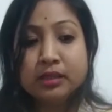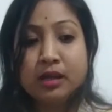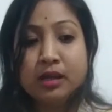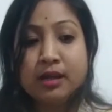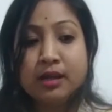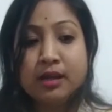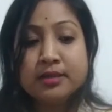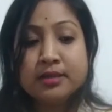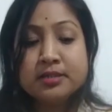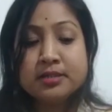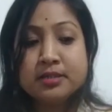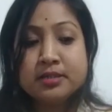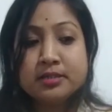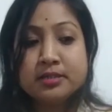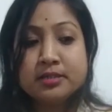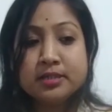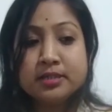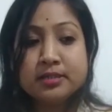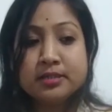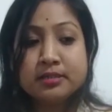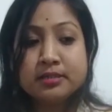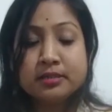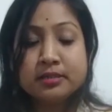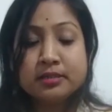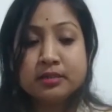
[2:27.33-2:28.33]
I think
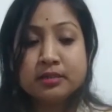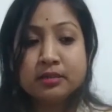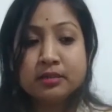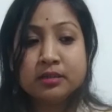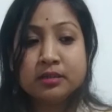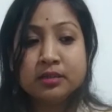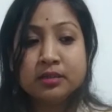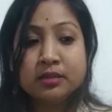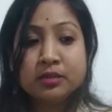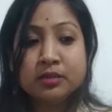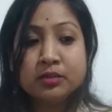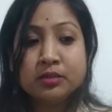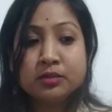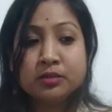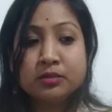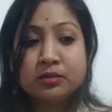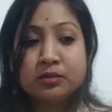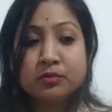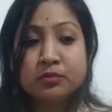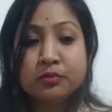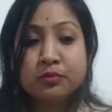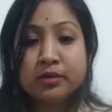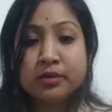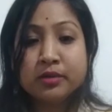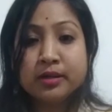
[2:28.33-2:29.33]
that uh,
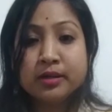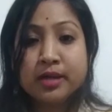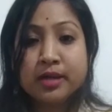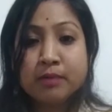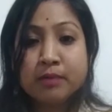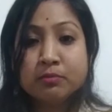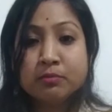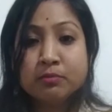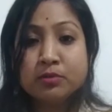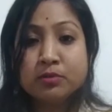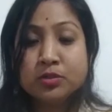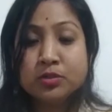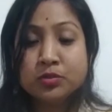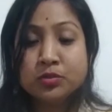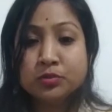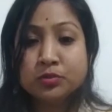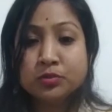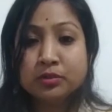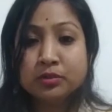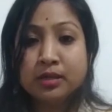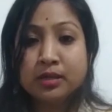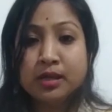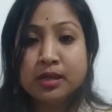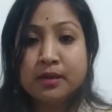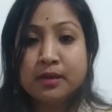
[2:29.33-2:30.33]
we are able
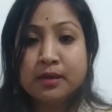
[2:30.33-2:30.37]
to